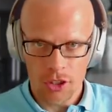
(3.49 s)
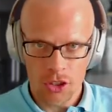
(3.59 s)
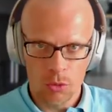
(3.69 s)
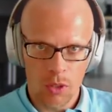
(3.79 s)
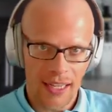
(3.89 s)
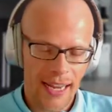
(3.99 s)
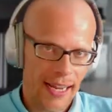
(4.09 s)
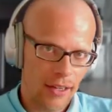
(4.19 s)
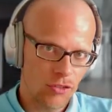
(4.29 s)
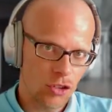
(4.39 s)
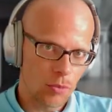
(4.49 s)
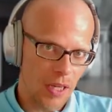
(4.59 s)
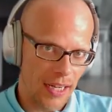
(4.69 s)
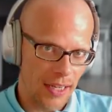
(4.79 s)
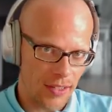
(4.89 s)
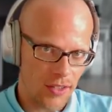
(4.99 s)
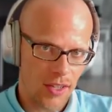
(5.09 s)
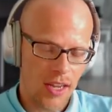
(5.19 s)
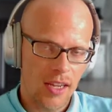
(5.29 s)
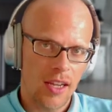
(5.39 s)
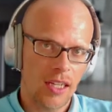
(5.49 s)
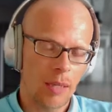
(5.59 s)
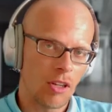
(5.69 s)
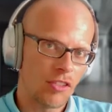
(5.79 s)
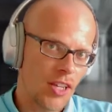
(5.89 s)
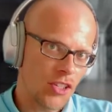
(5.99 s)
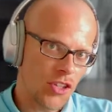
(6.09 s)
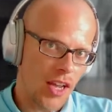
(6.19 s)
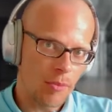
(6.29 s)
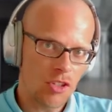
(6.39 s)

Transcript: you will have to pass a couple of exams,